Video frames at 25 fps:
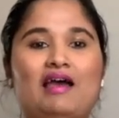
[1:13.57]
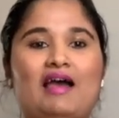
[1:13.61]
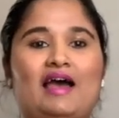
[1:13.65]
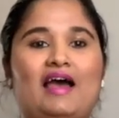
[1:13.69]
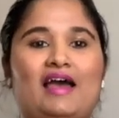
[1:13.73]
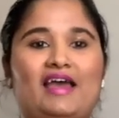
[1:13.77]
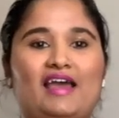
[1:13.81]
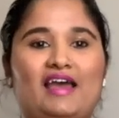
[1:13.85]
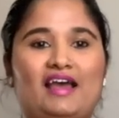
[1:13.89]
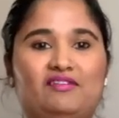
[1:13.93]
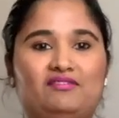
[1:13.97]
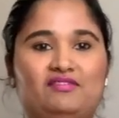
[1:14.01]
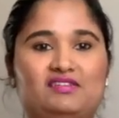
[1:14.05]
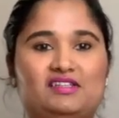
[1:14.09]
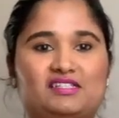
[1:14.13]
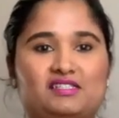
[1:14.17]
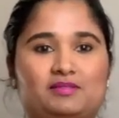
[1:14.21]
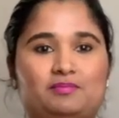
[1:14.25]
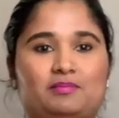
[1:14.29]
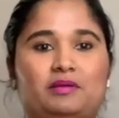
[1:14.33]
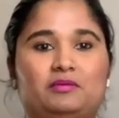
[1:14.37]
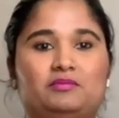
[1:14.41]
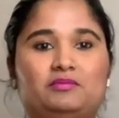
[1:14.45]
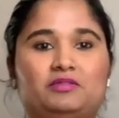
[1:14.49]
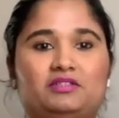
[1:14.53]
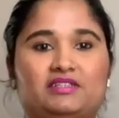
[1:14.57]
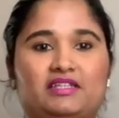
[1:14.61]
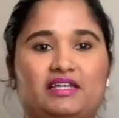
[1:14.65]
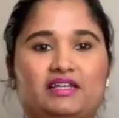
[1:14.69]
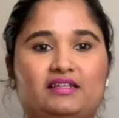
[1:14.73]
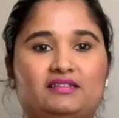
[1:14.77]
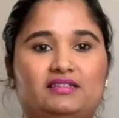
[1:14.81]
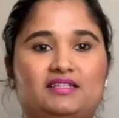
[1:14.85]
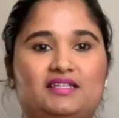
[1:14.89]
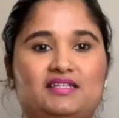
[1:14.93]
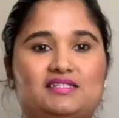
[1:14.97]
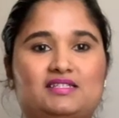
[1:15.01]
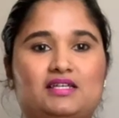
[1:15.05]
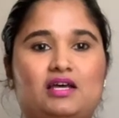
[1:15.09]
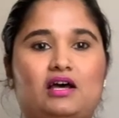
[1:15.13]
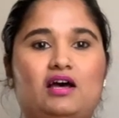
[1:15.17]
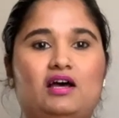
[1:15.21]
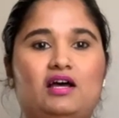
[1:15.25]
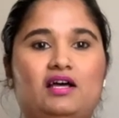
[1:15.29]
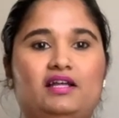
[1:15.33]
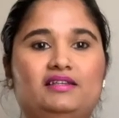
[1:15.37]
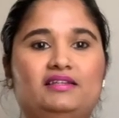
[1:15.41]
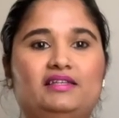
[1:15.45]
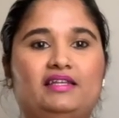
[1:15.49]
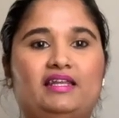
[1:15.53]
I have this bubble necklace
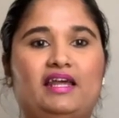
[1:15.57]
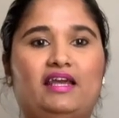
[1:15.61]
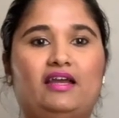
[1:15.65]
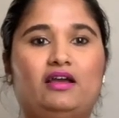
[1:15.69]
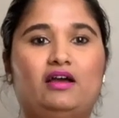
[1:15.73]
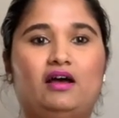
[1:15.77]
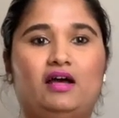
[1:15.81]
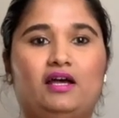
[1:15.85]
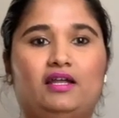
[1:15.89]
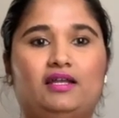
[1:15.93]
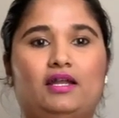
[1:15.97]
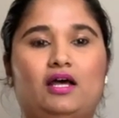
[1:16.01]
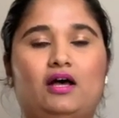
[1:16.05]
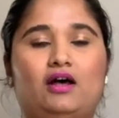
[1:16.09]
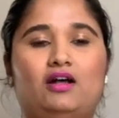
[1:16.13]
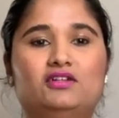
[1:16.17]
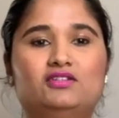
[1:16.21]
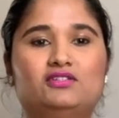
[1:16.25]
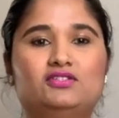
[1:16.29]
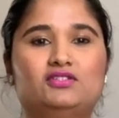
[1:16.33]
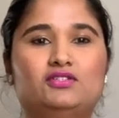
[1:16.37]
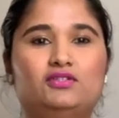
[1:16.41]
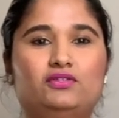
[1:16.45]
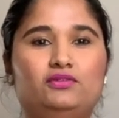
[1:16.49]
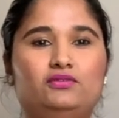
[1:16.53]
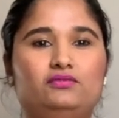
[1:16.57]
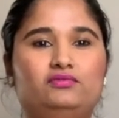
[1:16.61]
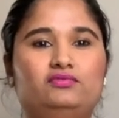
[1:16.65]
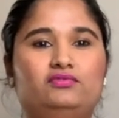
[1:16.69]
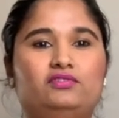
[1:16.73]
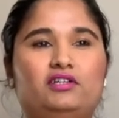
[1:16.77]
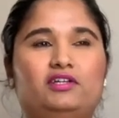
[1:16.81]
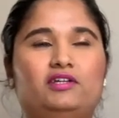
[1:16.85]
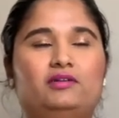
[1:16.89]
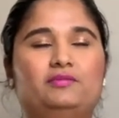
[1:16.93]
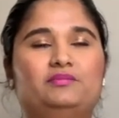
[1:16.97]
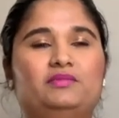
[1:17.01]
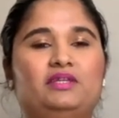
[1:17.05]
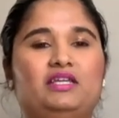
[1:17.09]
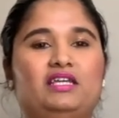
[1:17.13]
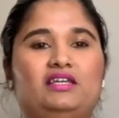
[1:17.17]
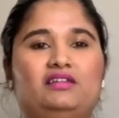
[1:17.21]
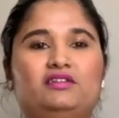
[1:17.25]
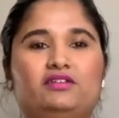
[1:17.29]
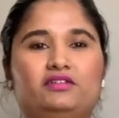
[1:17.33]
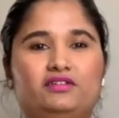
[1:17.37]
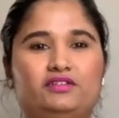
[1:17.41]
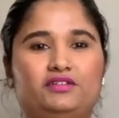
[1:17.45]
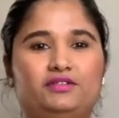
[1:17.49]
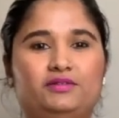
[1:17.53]
on that I got also from
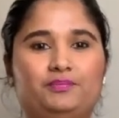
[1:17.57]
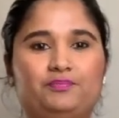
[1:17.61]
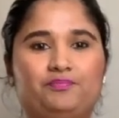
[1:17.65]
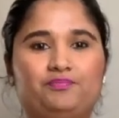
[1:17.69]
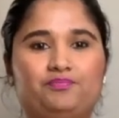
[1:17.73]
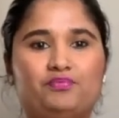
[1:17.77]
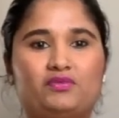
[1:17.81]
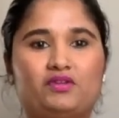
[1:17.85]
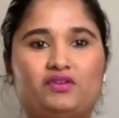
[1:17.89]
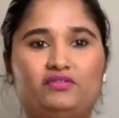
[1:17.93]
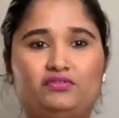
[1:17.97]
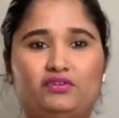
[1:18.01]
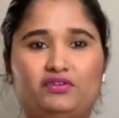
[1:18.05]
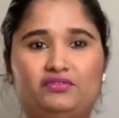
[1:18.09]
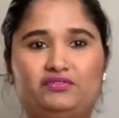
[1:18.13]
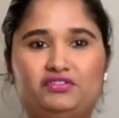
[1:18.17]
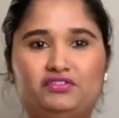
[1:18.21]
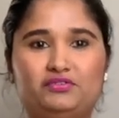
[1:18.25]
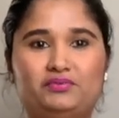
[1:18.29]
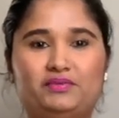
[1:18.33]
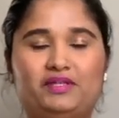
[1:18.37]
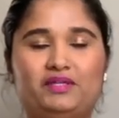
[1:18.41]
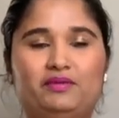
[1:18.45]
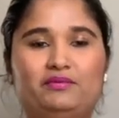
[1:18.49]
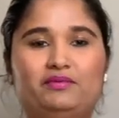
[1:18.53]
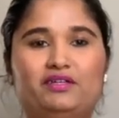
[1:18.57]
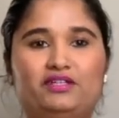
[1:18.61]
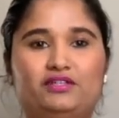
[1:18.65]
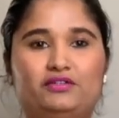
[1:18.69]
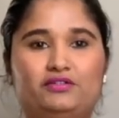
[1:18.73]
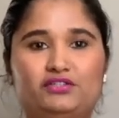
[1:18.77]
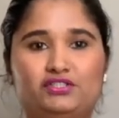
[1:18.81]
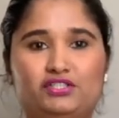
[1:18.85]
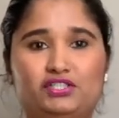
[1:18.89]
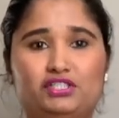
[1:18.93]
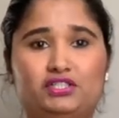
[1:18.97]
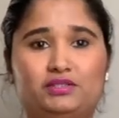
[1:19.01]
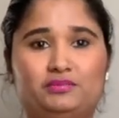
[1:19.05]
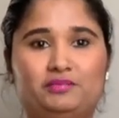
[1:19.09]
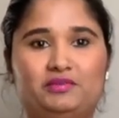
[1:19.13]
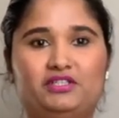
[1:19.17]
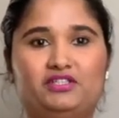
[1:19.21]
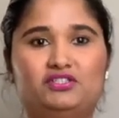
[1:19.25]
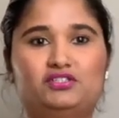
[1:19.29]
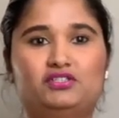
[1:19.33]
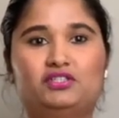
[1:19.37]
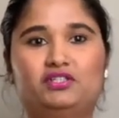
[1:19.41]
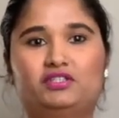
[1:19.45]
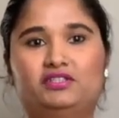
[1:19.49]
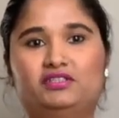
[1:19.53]
either Forever 21 or Charming
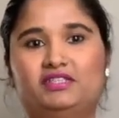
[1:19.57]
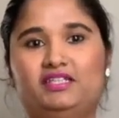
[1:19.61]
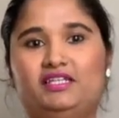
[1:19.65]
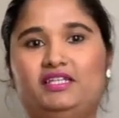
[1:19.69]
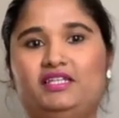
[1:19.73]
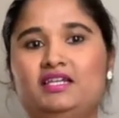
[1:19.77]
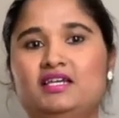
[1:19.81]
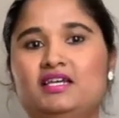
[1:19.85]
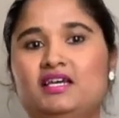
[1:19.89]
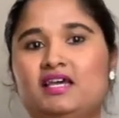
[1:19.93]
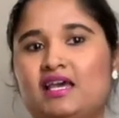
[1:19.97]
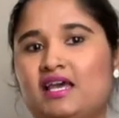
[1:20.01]
Charlie,